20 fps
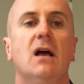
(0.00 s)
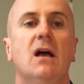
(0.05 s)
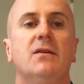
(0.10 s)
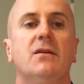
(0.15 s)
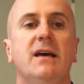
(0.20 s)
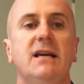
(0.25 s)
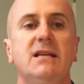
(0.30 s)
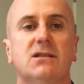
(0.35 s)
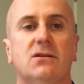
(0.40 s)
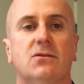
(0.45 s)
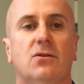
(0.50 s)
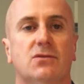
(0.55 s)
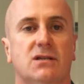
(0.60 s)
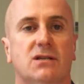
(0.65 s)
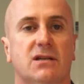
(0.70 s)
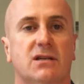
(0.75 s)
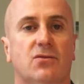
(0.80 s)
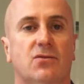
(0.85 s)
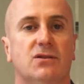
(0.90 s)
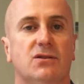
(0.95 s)
These
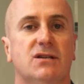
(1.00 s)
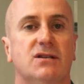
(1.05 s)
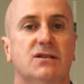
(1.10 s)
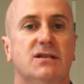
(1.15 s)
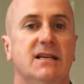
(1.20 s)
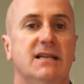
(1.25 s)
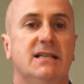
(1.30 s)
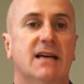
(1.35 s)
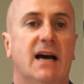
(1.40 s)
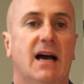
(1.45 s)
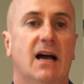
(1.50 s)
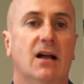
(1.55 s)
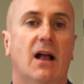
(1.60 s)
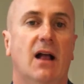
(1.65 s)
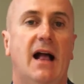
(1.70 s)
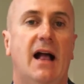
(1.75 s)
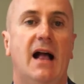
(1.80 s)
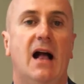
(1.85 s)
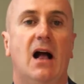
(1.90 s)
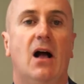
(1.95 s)
clauses can also detail
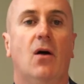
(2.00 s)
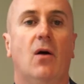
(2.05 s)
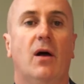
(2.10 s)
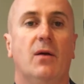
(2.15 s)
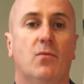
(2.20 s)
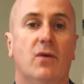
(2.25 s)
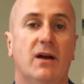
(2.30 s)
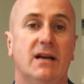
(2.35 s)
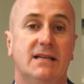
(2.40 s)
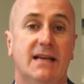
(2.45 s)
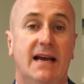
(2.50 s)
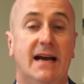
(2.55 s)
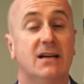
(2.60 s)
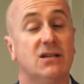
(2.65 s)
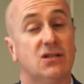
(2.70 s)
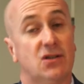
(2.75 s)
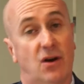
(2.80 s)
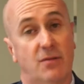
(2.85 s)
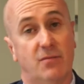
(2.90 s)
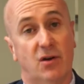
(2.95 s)
how and when
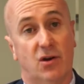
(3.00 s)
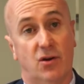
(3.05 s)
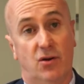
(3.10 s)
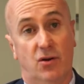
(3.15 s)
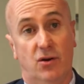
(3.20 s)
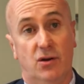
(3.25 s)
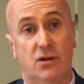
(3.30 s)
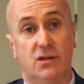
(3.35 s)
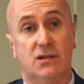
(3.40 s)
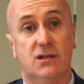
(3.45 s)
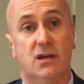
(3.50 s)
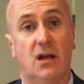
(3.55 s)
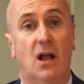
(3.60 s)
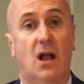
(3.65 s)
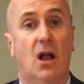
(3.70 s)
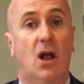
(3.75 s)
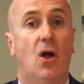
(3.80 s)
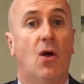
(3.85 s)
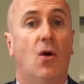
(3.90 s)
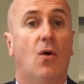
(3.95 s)
downtime occurs
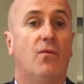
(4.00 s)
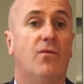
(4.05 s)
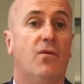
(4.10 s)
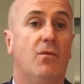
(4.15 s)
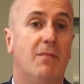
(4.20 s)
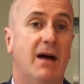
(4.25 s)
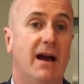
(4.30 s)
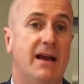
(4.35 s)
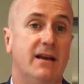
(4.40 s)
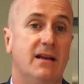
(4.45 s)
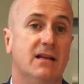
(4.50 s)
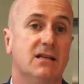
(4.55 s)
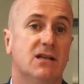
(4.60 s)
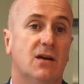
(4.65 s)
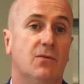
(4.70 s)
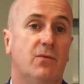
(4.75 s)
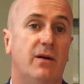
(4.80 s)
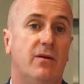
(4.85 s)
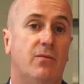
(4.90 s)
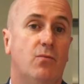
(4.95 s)
for maintenance
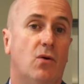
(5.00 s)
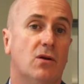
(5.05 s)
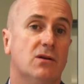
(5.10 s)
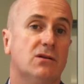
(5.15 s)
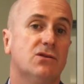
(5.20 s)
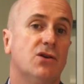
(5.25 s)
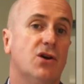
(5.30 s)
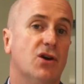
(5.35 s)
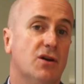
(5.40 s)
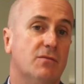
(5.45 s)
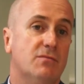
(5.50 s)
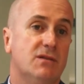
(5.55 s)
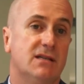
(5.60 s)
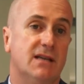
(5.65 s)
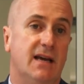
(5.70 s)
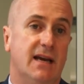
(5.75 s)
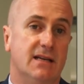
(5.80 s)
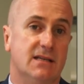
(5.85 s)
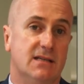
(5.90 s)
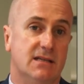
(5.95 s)
and in what
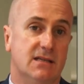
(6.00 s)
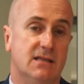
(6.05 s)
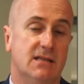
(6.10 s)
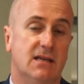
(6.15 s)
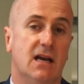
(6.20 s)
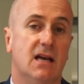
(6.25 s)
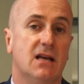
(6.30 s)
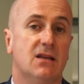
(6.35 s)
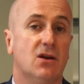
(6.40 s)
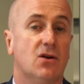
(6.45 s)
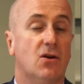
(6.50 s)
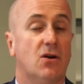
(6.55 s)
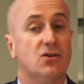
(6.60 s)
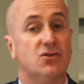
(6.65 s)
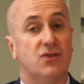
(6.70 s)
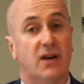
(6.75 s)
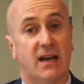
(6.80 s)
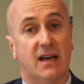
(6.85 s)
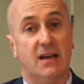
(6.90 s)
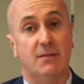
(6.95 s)
circumstances the
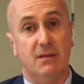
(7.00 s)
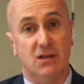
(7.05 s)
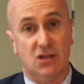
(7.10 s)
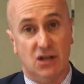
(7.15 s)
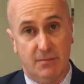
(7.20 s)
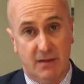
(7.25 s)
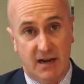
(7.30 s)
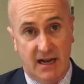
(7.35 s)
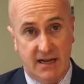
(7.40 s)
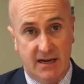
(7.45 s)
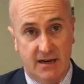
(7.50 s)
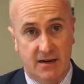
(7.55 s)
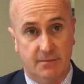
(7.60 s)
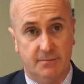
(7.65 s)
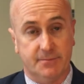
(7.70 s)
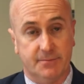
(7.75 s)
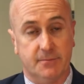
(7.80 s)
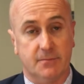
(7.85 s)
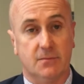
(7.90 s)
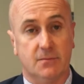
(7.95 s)
contract can be terminated.
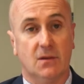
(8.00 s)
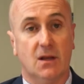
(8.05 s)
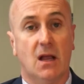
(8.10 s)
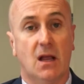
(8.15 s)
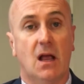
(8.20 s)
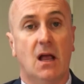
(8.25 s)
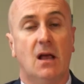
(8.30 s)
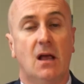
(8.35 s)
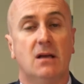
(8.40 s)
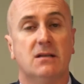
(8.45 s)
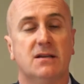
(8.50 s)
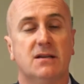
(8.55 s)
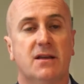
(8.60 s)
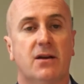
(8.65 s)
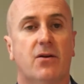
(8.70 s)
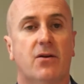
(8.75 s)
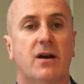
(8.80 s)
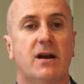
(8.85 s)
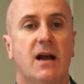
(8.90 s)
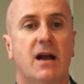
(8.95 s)
So
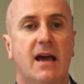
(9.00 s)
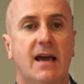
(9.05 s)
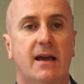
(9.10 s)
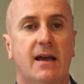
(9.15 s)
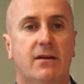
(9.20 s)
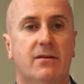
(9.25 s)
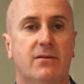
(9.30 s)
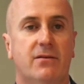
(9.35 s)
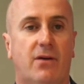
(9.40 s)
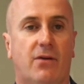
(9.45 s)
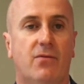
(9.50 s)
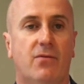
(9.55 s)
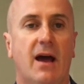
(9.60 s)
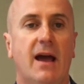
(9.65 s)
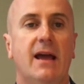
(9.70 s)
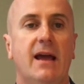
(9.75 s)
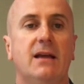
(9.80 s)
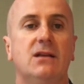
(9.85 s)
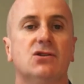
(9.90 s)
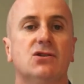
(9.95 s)
there are a
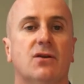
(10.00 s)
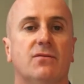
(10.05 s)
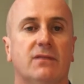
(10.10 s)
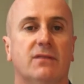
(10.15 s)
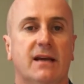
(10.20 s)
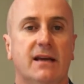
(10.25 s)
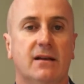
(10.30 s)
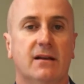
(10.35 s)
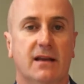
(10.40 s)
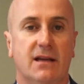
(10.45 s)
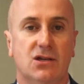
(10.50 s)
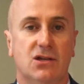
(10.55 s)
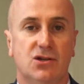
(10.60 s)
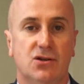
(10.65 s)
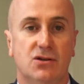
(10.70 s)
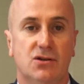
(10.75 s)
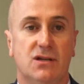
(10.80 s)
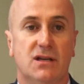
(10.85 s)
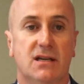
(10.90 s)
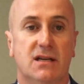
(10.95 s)
range of legal
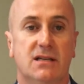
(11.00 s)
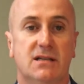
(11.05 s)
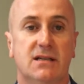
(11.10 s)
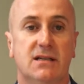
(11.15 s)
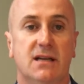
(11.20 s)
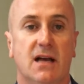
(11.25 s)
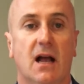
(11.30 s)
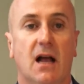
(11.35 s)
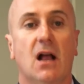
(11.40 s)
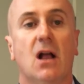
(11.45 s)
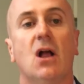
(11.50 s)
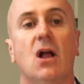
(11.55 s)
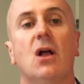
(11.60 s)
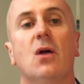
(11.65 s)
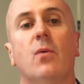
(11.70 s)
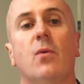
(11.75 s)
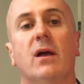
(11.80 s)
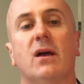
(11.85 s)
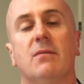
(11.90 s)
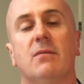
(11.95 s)
issues to consider
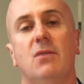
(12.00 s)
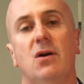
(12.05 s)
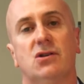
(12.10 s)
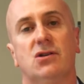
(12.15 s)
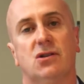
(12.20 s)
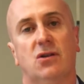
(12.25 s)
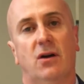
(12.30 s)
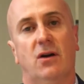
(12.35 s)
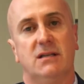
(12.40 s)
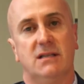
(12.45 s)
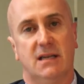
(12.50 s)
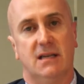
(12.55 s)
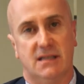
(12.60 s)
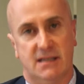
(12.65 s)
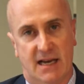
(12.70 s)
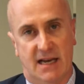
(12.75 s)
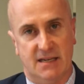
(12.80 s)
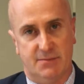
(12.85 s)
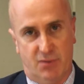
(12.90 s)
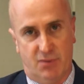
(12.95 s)
when commercialising a
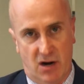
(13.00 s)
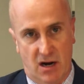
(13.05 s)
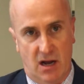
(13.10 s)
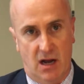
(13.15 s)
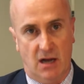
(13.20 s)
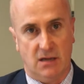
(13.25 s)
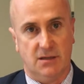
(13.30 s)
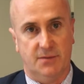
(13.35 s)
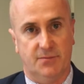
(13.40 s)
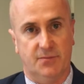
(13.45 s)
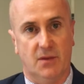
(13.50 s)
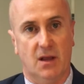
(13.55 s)
SaaS product,